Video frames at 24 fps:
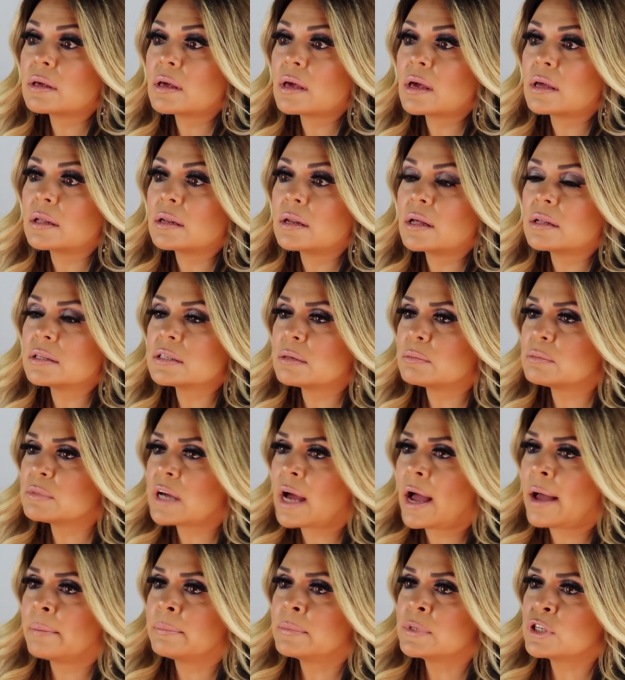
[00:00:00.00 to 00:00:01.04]
and
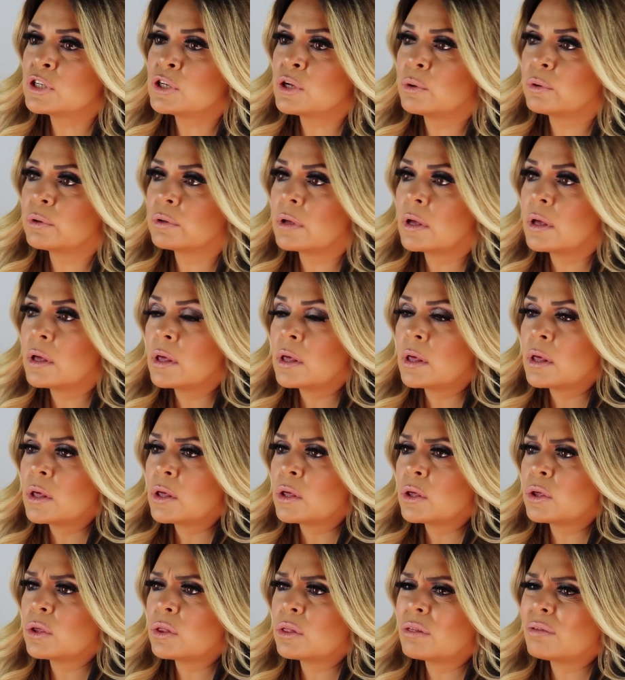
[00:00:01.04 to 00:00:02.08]
sometimes you
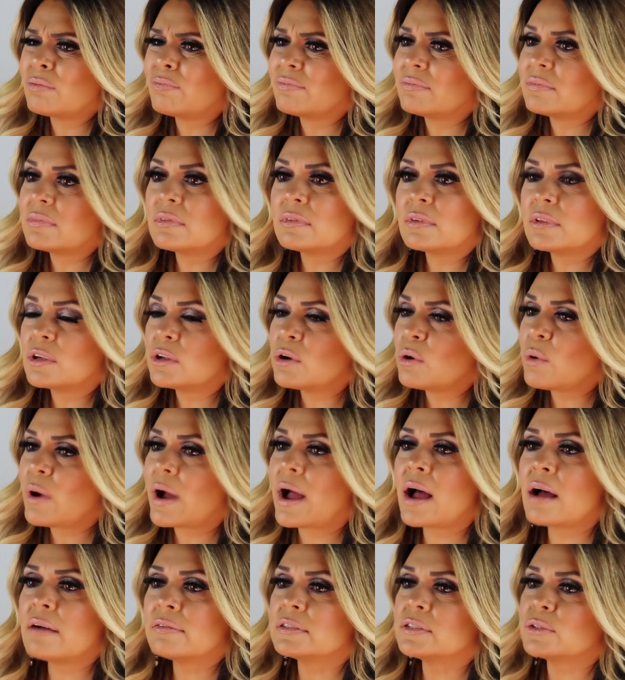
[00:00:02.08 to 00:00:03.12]
don't
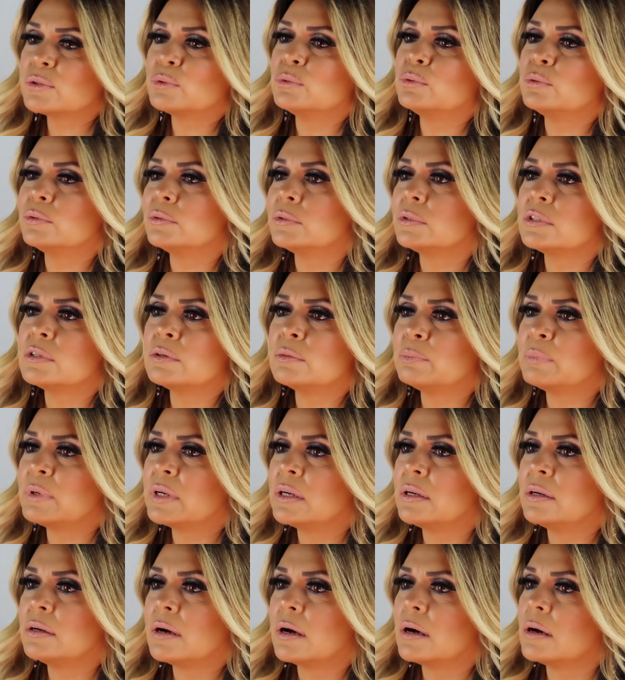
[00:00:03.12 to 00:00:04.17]
have to
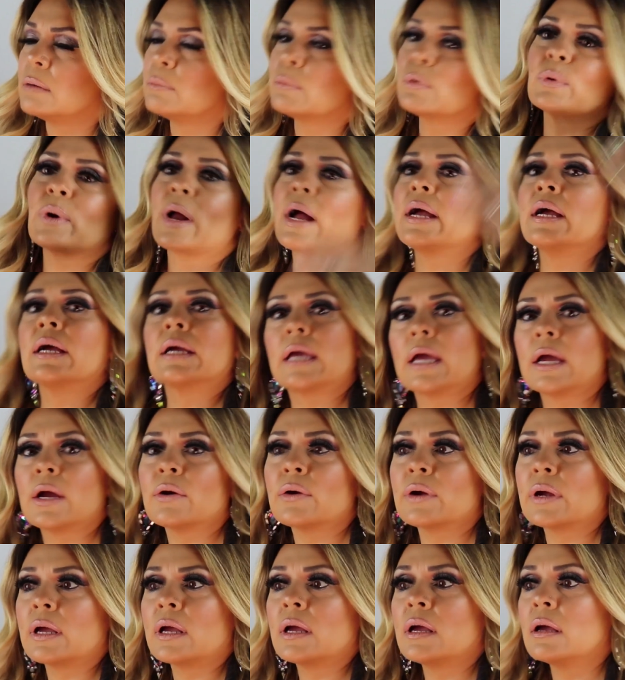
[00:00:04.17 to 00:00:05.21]
be a Mariah
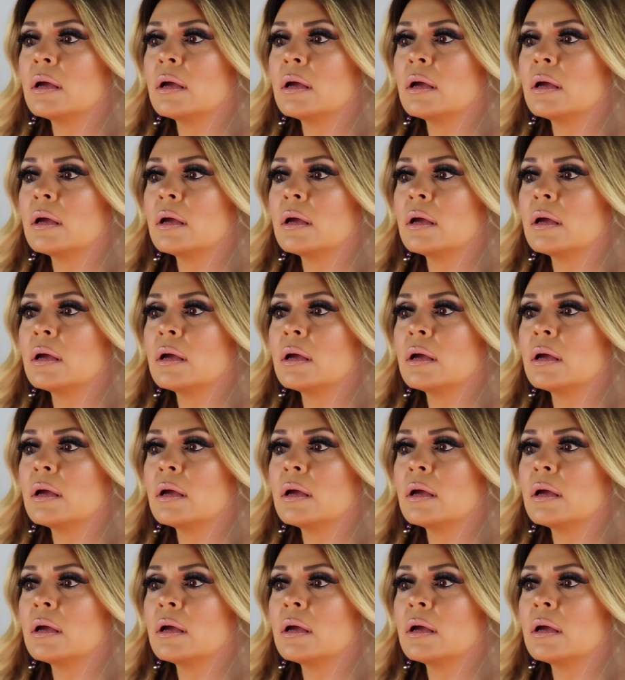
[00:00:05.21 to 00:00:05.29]
Carey.